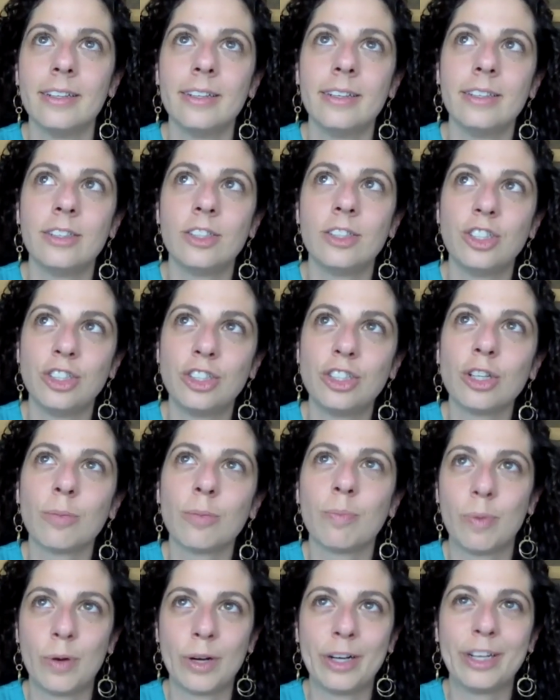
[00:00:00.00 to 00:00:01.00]
she's still
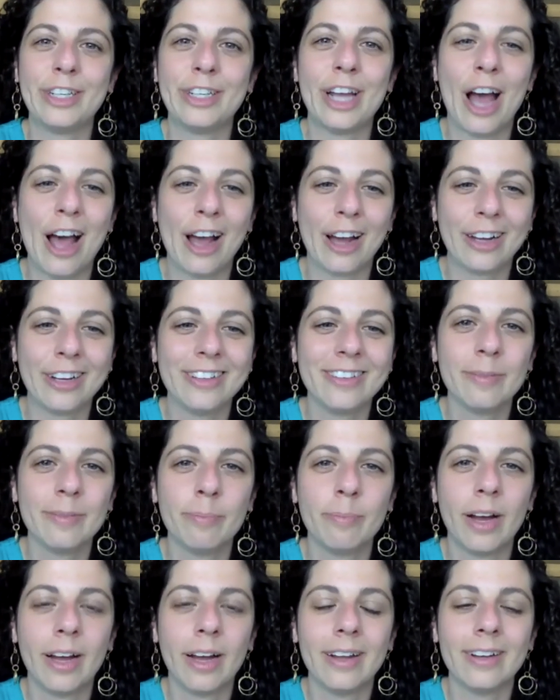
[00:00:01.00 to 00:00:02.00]
pretty young,
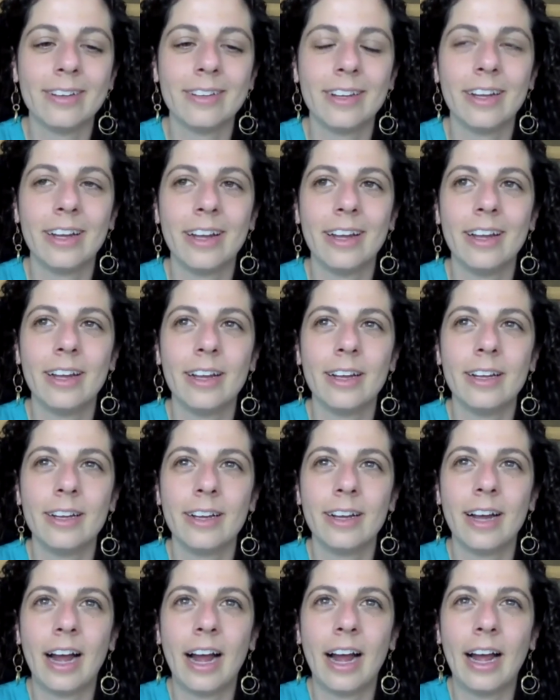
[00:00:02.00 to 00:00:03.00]
but
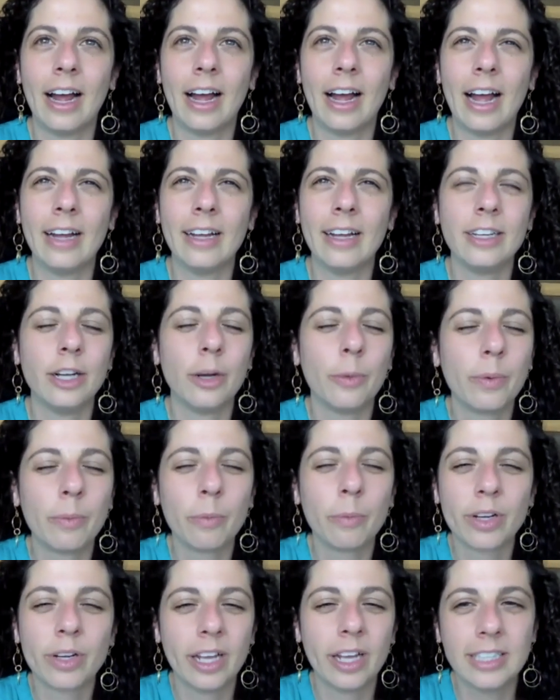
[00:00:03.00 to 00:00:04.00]
you know, when
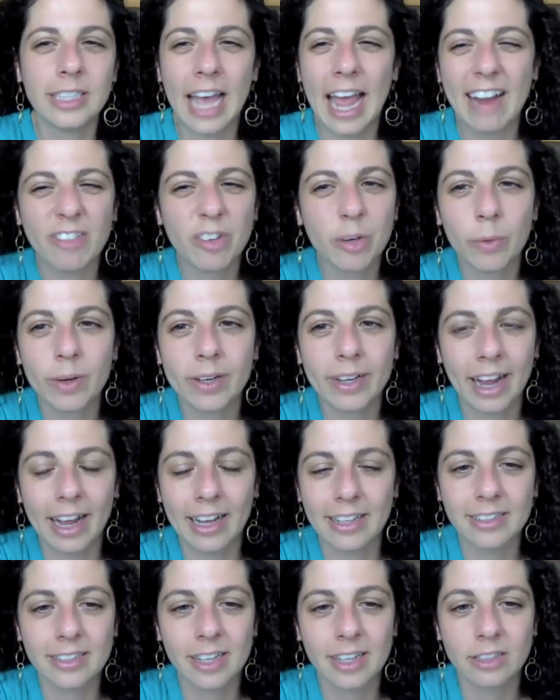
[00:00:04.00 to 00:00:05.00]
we're kids, everyone
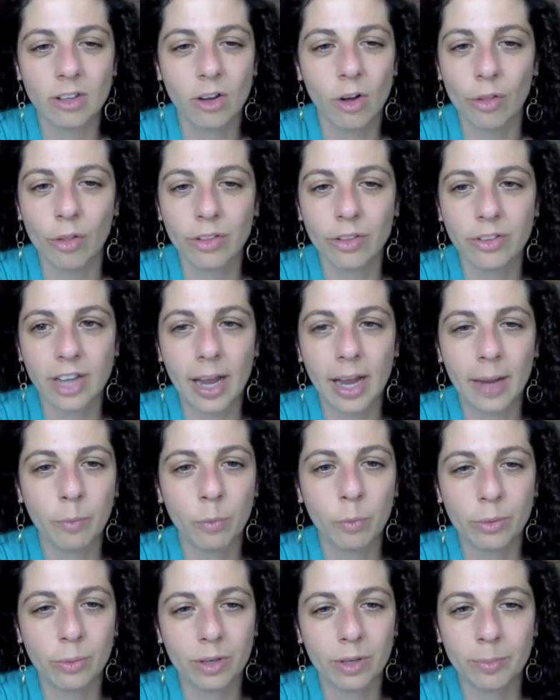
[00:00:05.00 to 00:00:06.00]
asks us all the time, what
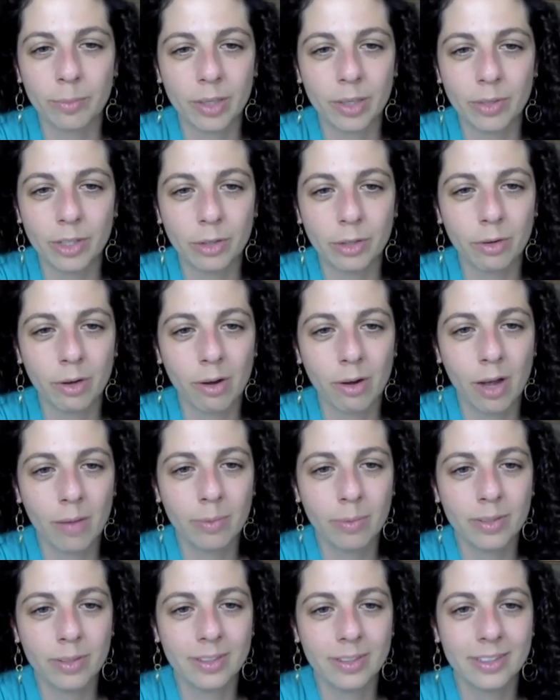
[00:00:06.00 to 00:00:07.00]
do you want to be when you grow up?
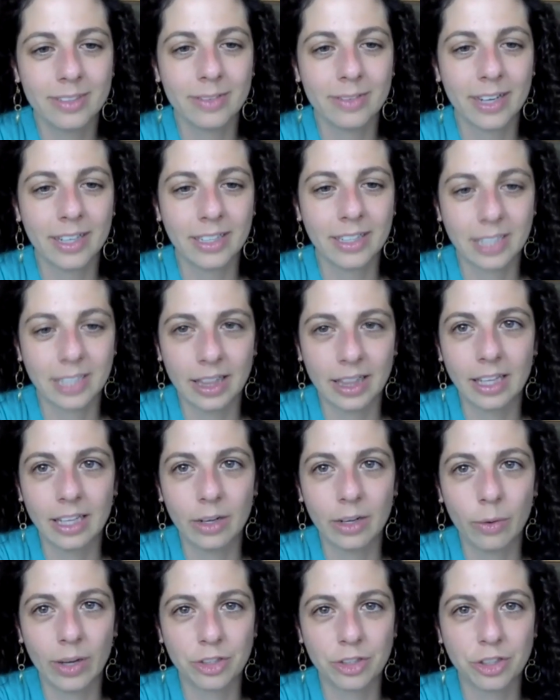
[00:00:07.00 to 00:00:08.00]
Right? It's like the
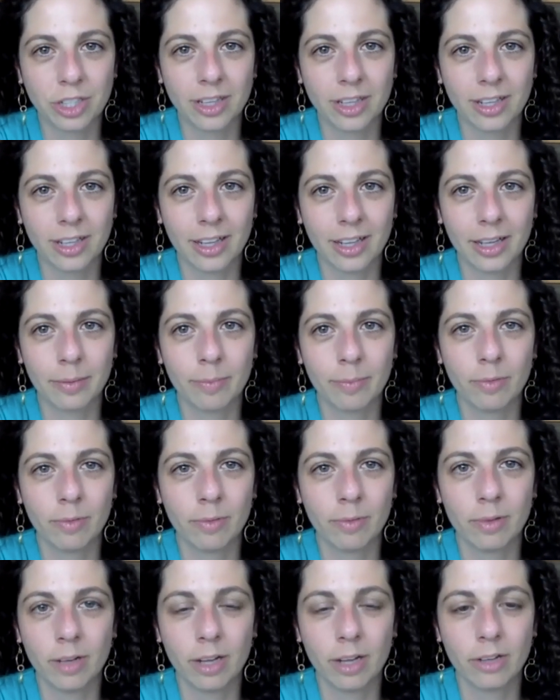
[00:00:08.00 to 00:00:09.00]
question that like
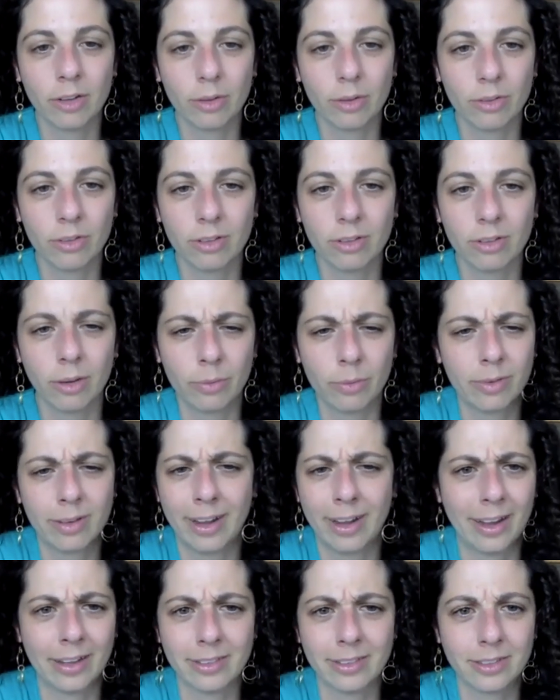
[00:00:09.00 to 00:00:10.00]
adults know to
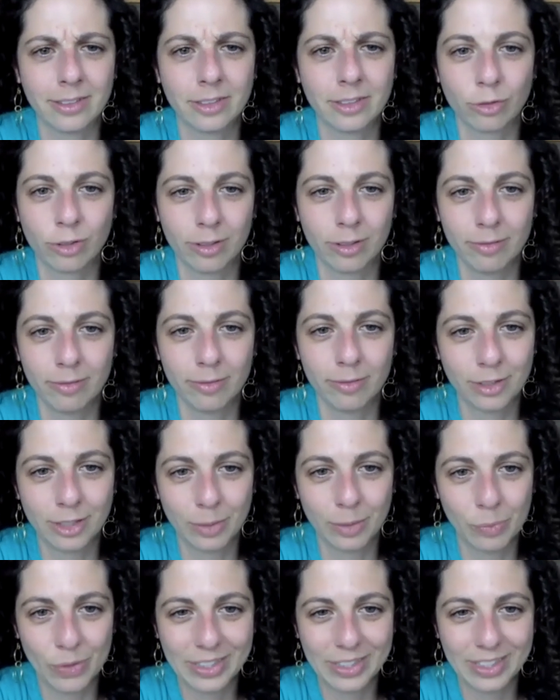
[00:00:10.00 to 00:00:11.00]
ask children for
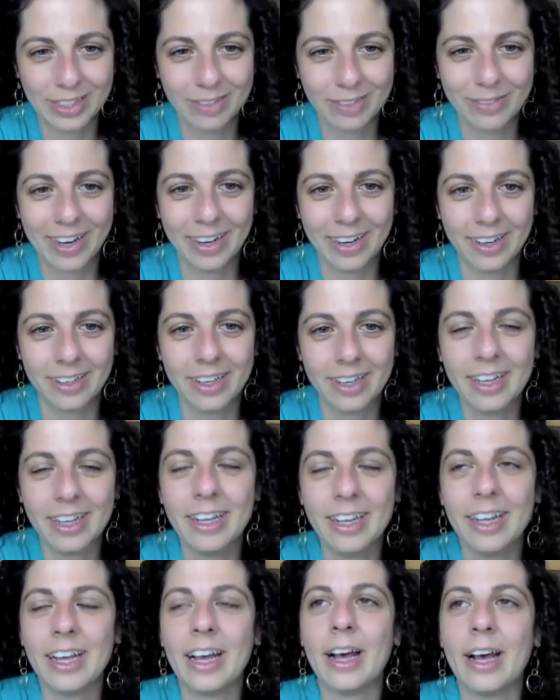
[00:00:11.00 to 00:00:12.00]
some reason, right?
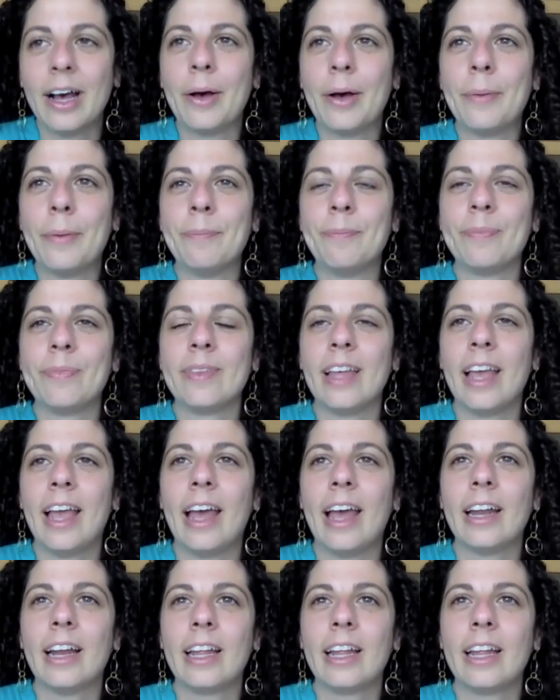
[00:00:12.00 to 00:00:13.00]
And
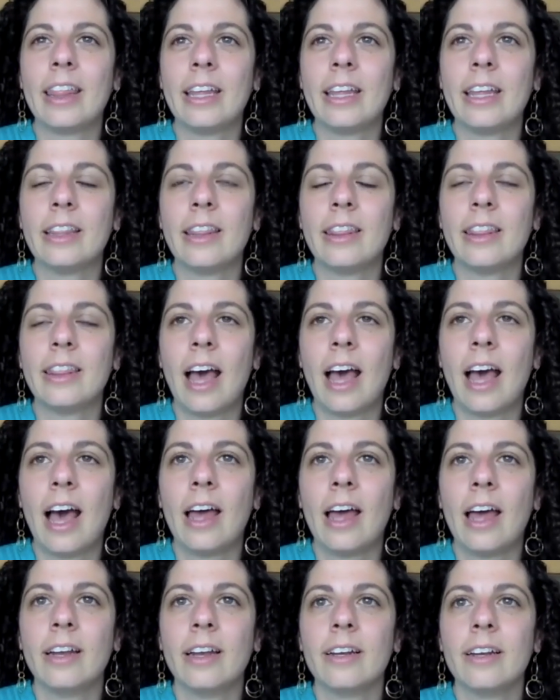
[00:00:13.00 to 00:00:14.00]
I think
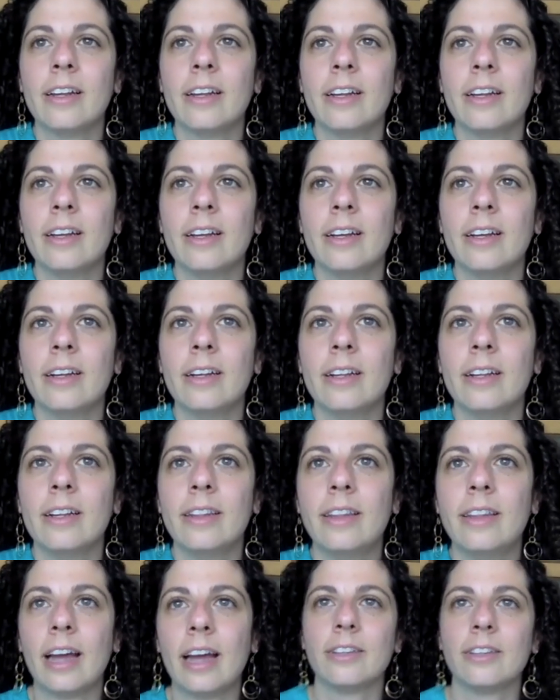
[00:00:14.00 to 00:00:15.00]
that
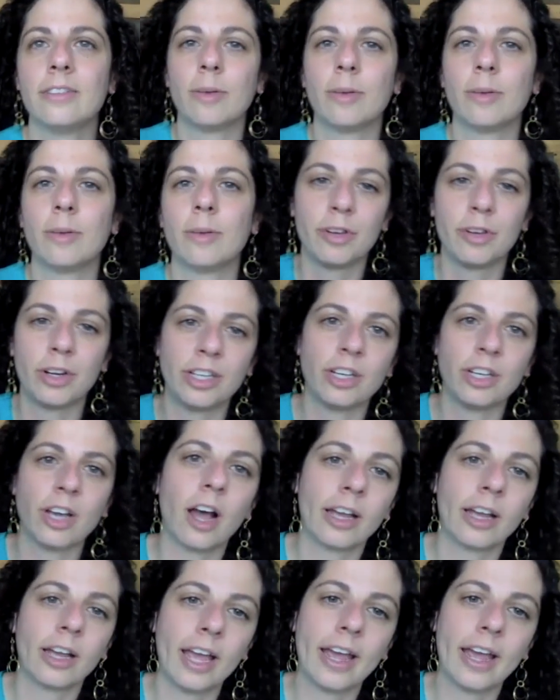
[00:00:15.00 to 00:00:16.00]
is from a
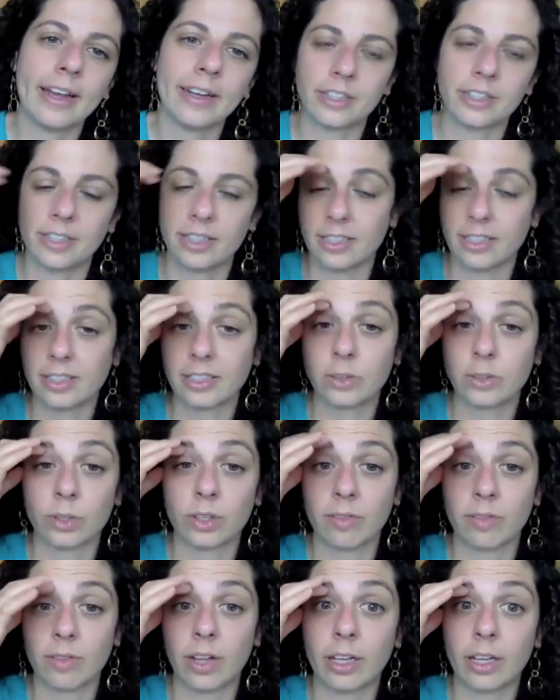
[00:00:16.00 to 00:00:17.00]
young age, this sort
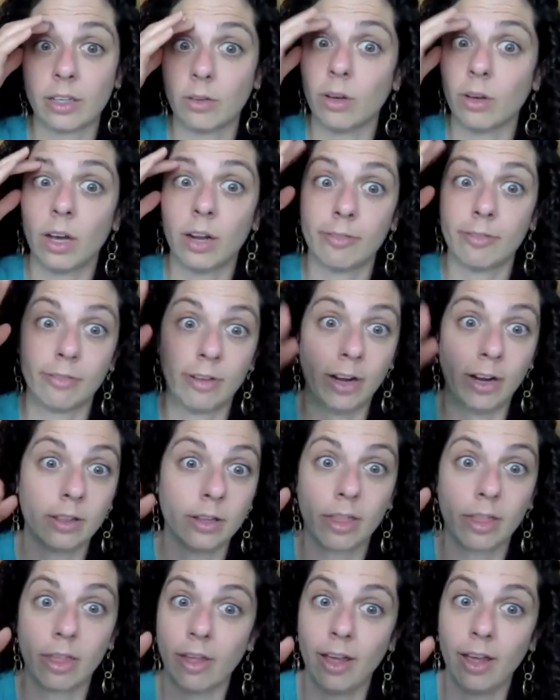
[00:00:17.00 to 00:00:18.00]
of like, you got to find the
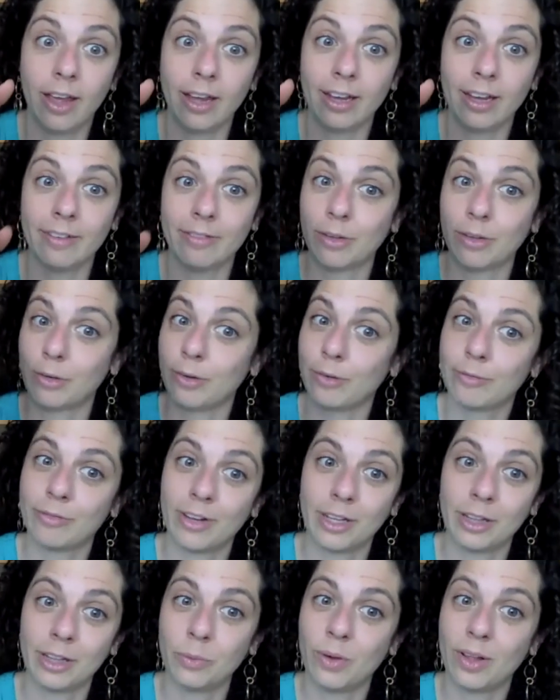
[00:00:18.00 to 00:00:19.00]
thing. If you don't
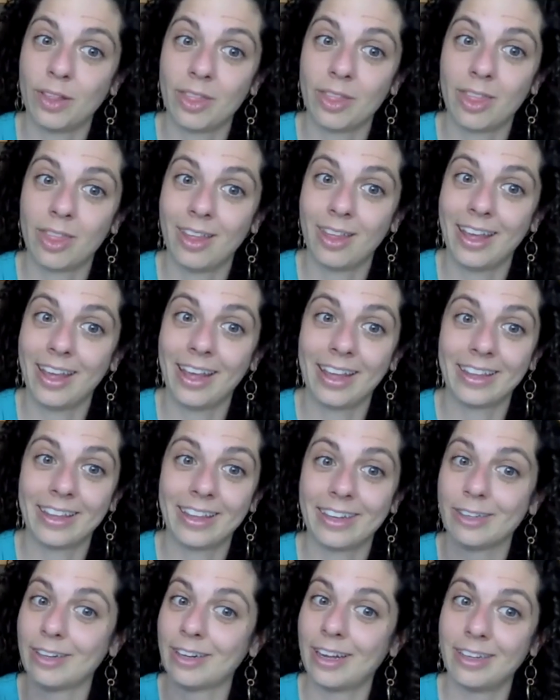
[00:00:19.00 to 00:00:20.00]
find the one thing, then
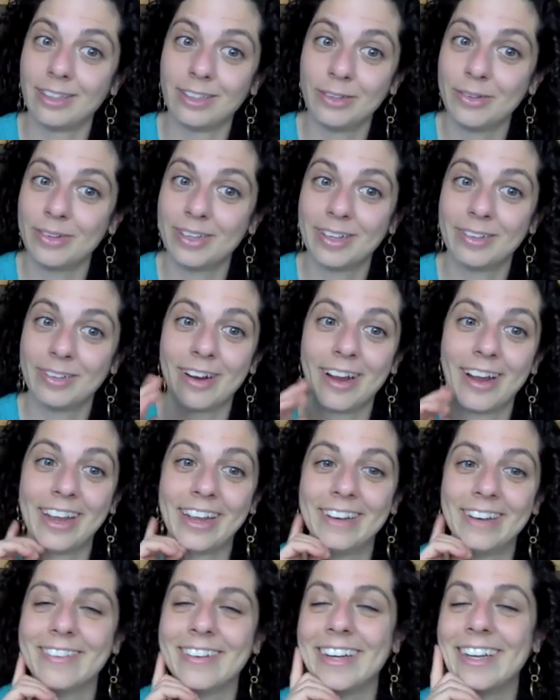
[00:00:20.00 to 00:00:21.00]
you're not doing it
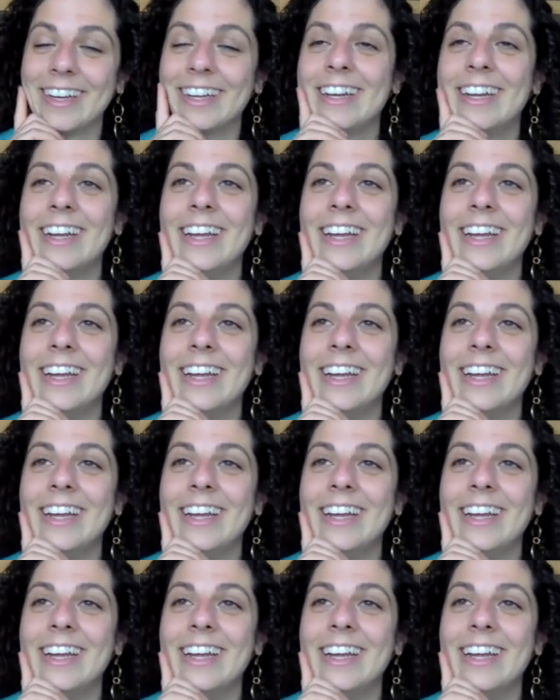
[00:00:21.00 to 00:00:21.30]
right, right?